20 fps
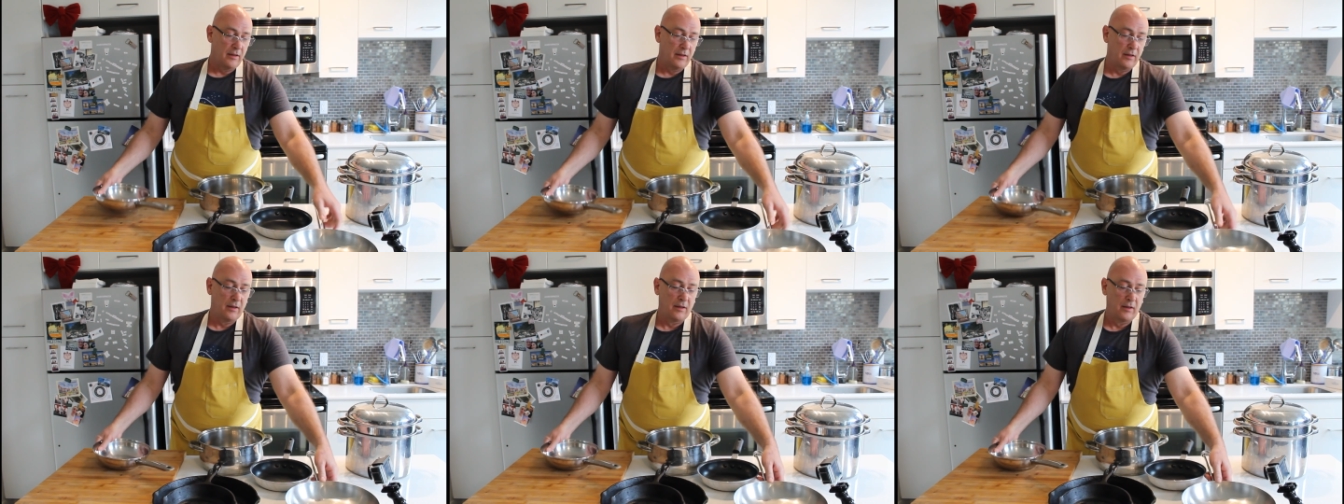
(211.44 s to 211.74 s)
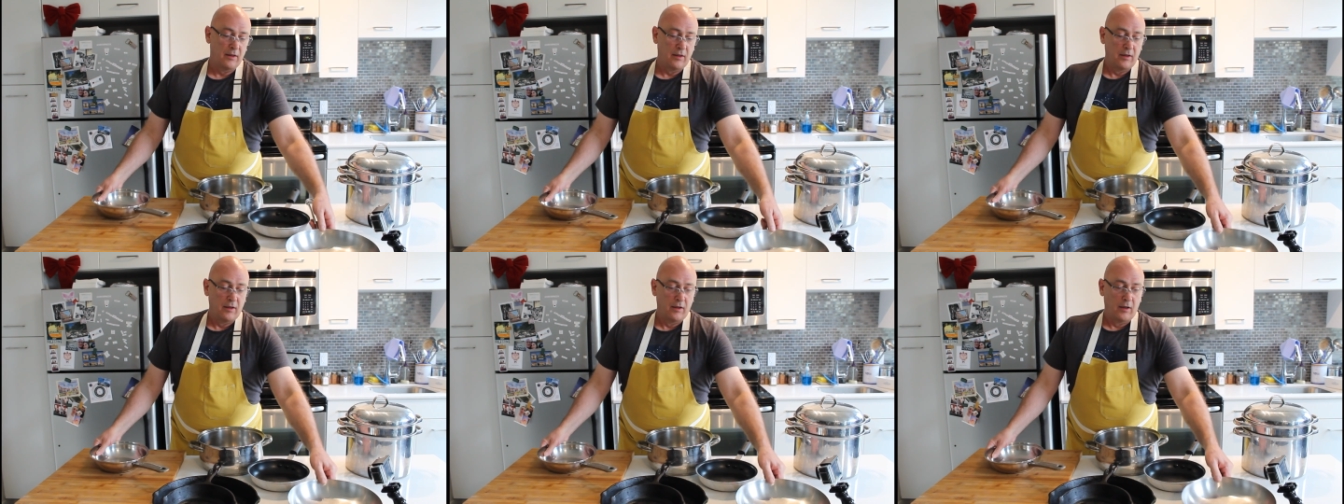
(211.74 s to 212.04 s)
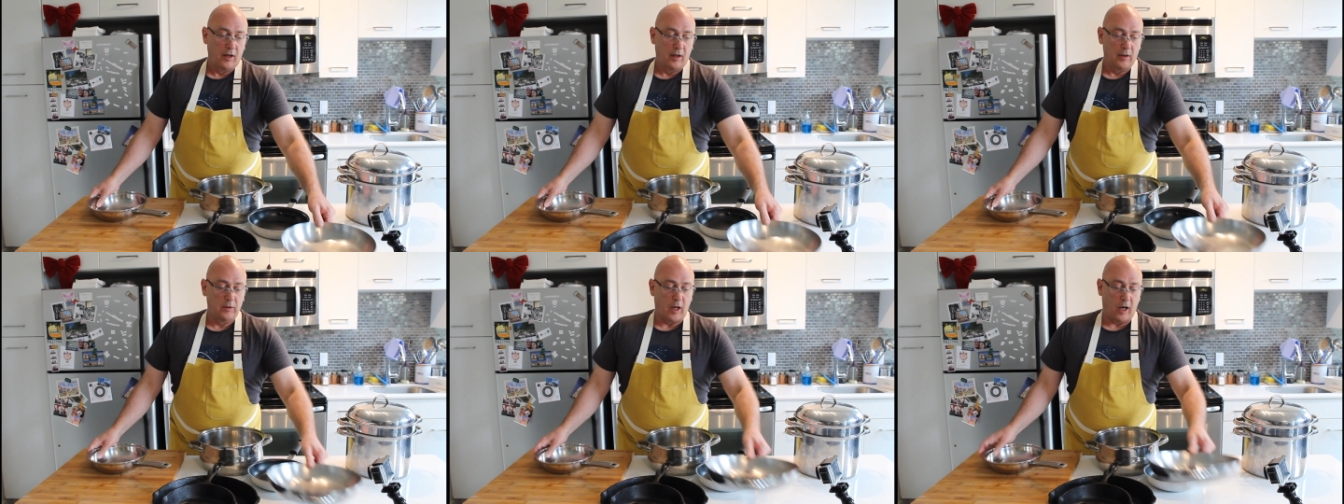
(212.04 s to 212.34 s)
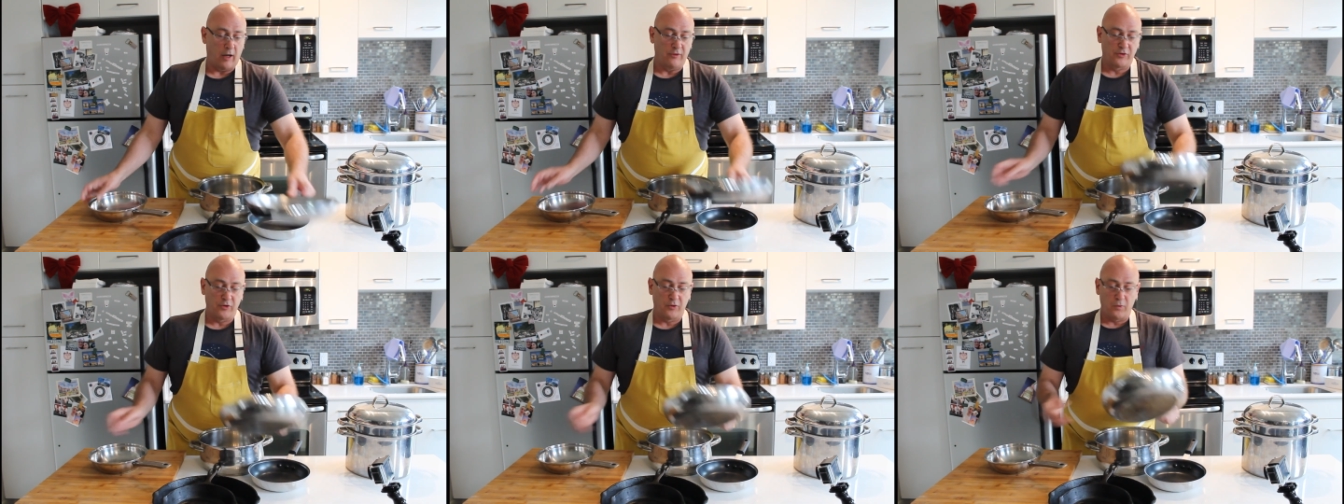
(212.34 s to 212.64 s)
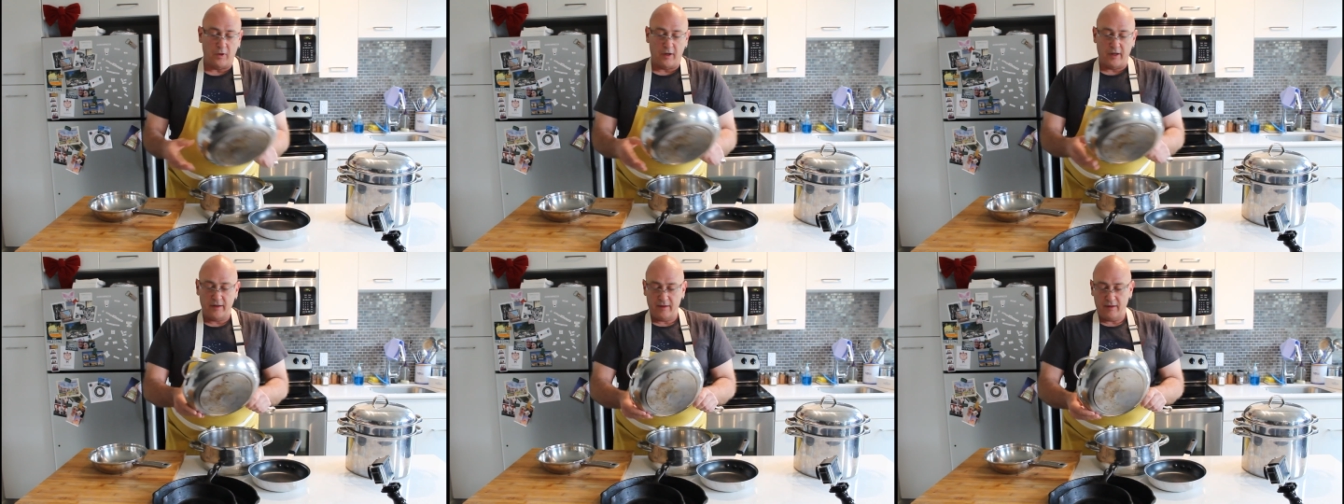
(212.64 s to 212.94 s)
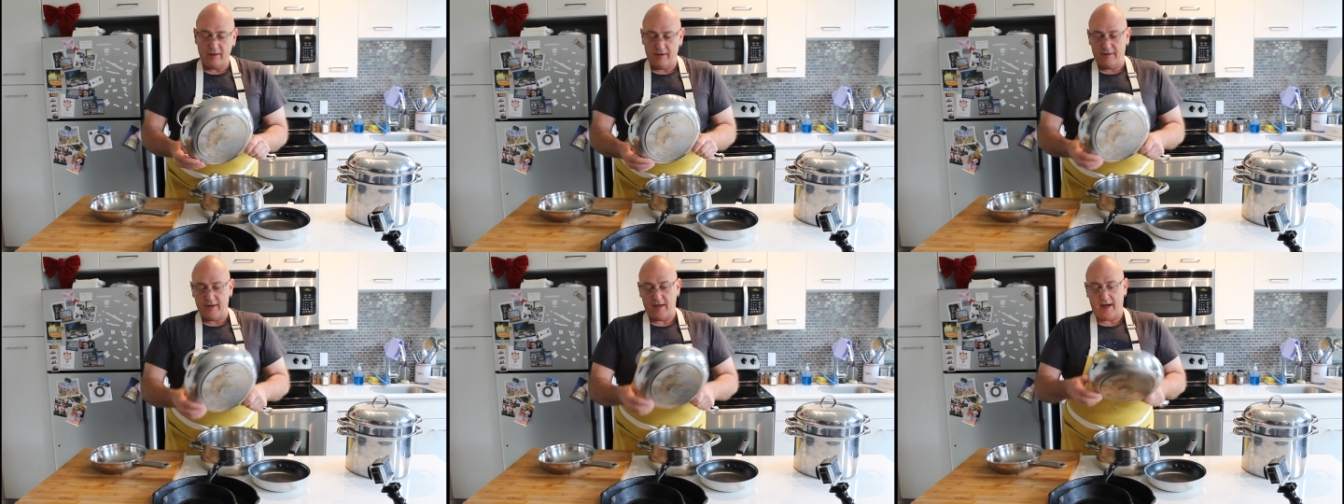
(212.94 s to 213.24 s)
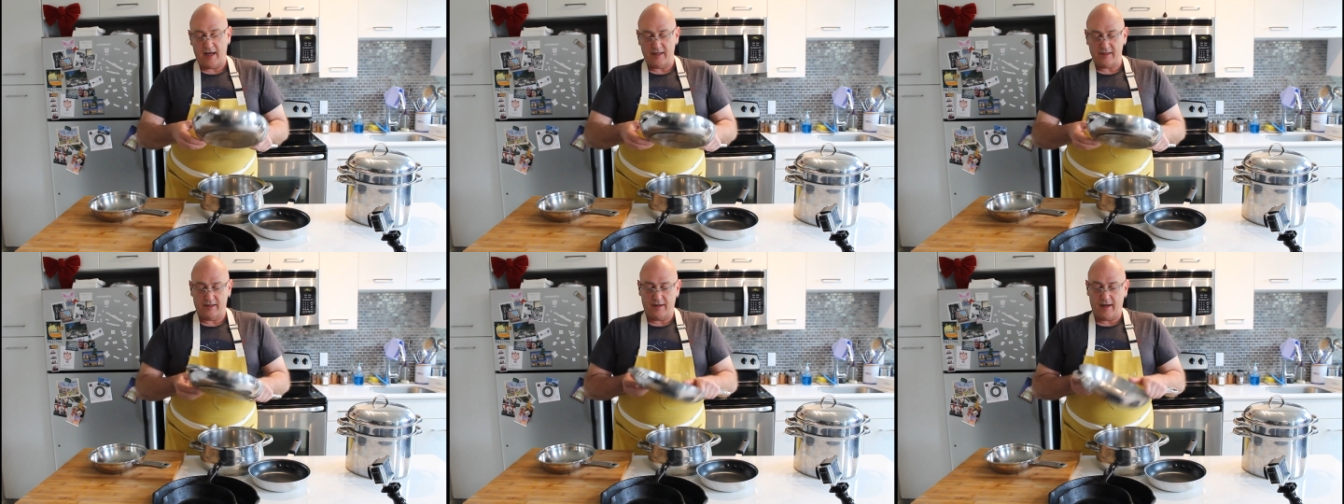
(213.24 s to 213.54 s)
A larger one that
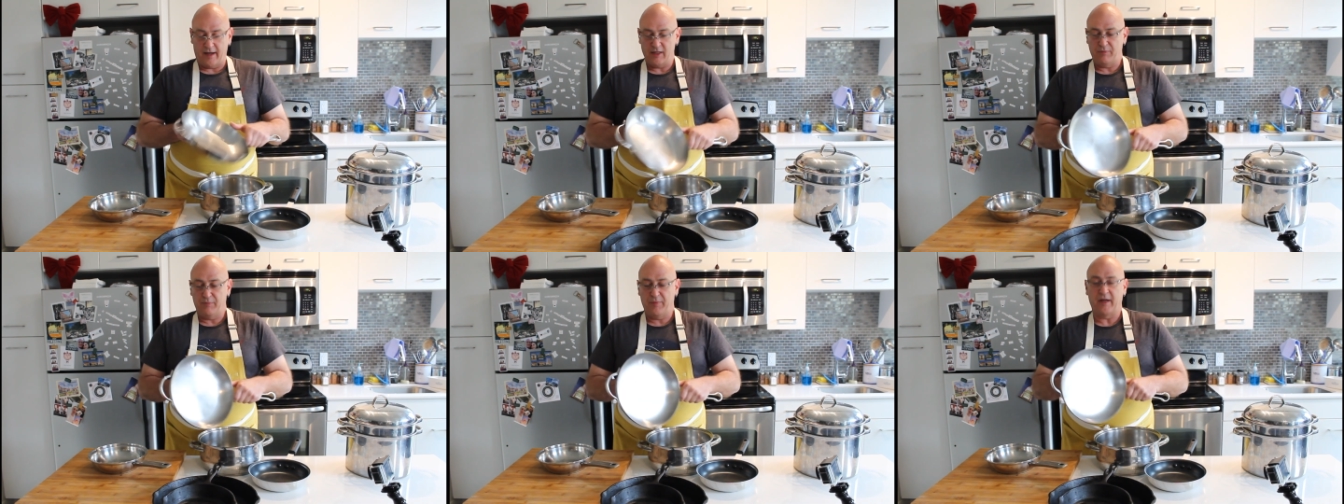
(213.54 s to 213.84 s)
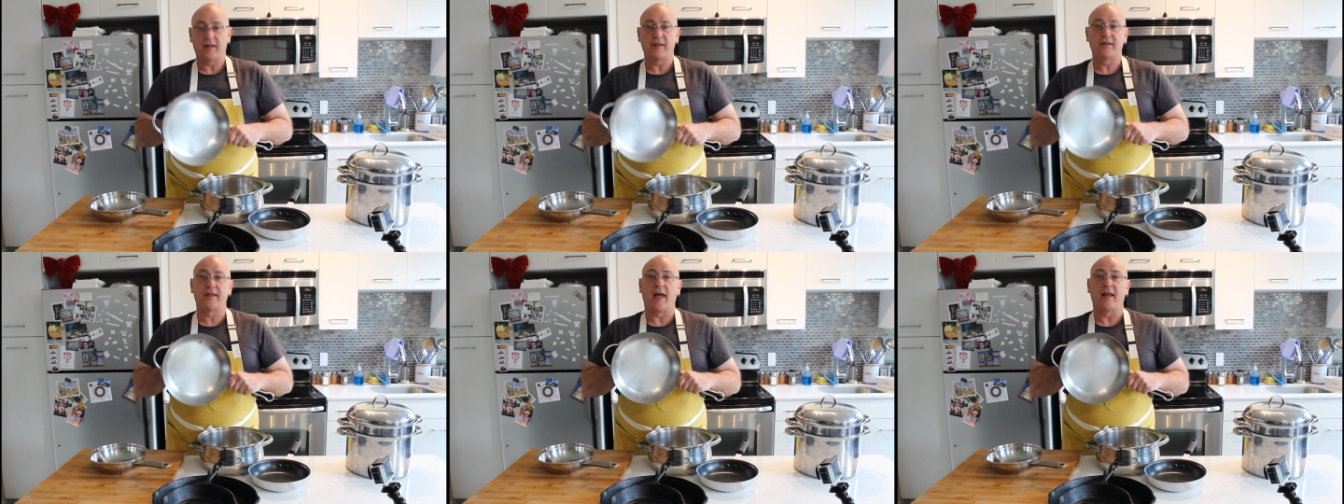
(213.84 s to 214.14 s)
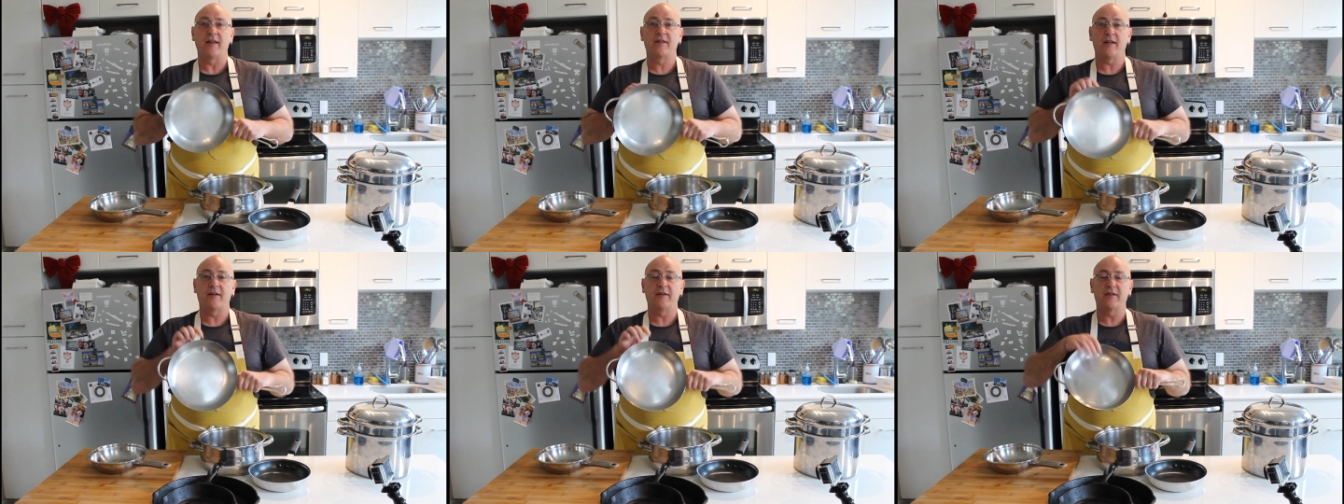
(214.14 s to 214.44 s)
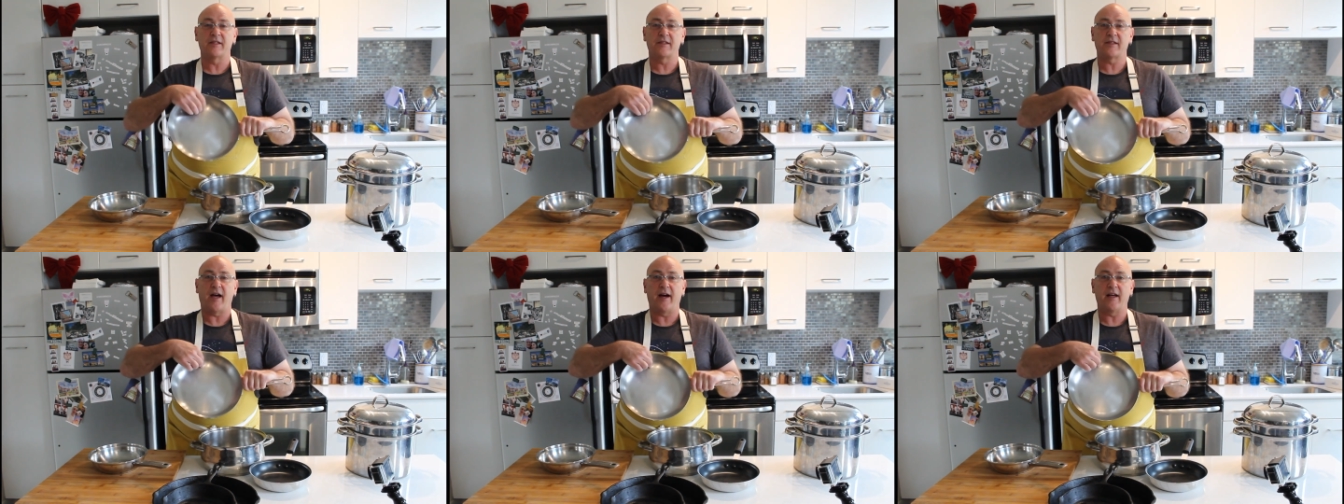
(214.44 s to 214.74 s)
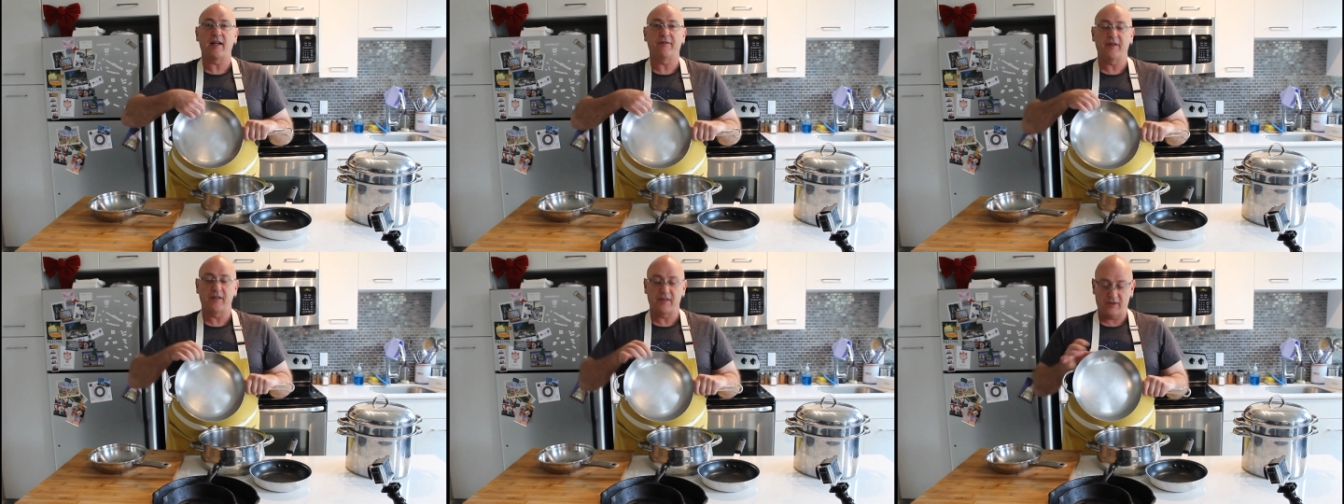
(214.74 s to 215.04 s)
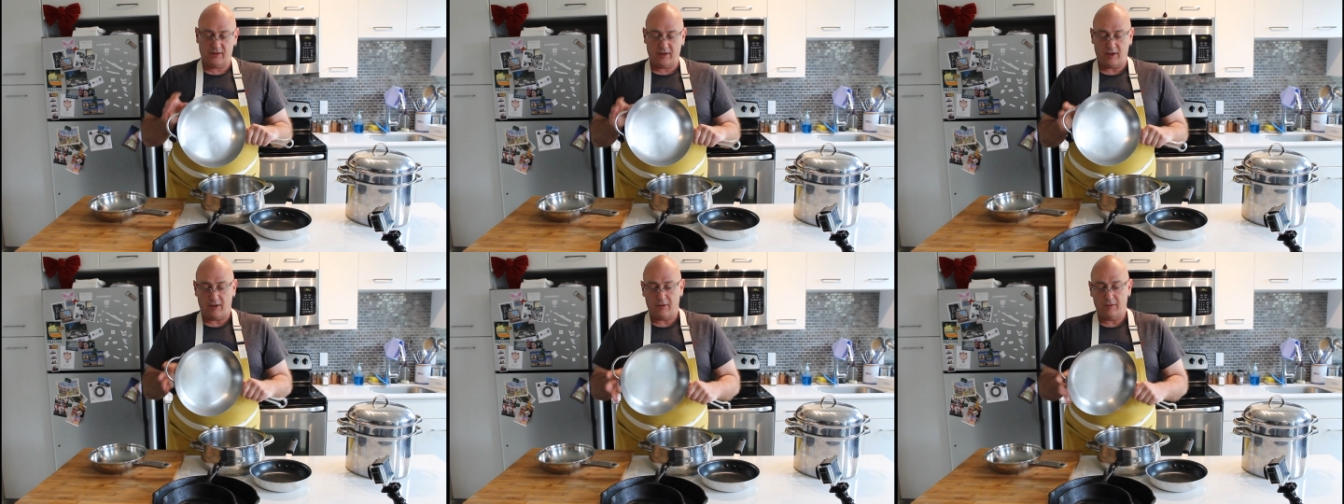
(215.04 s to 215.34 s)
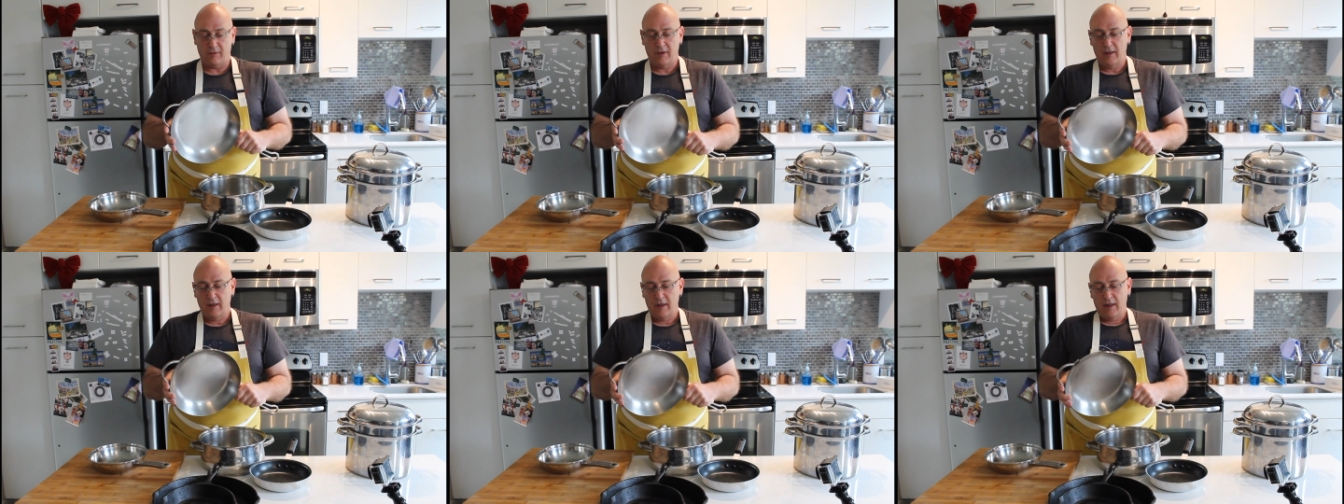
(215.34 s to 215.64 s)
has a nice big dent in the side of it,
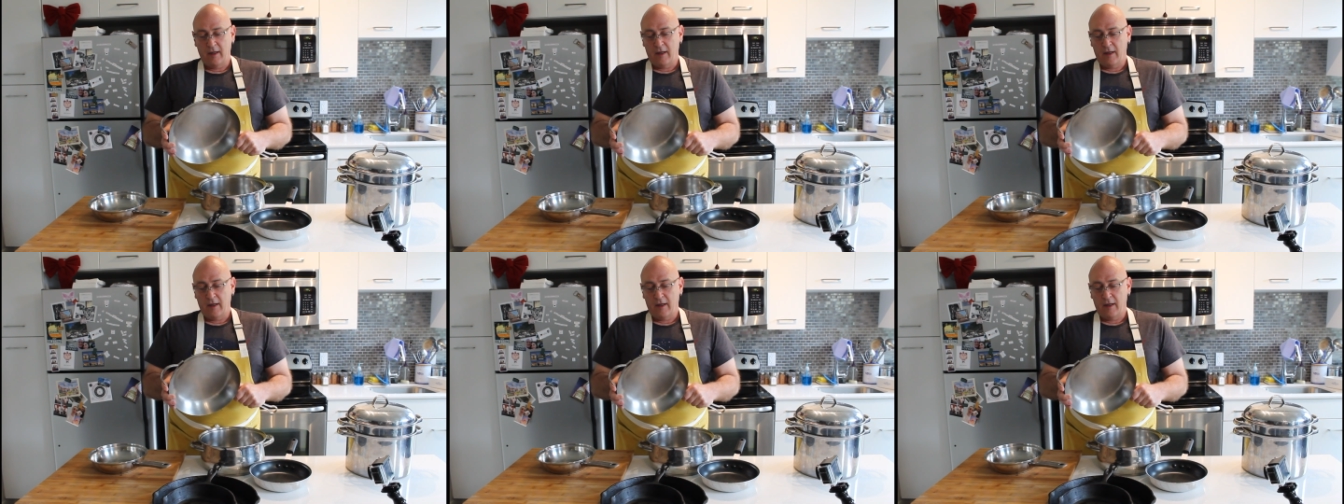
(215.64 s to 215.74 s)
so